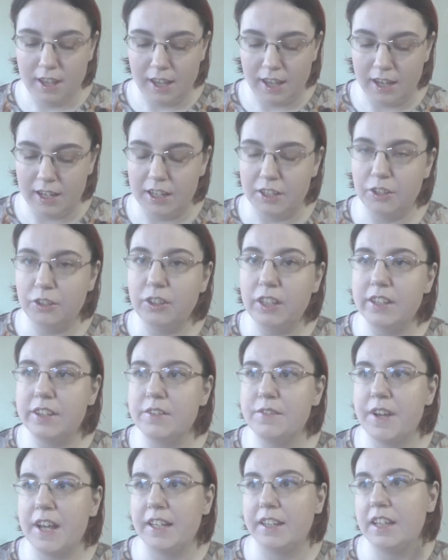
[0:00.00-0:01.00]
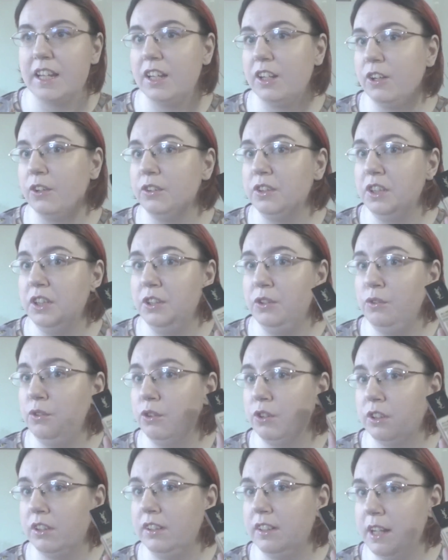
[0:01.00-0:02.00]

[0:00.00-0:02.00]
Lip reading: And I don't like the fact that I can only use certain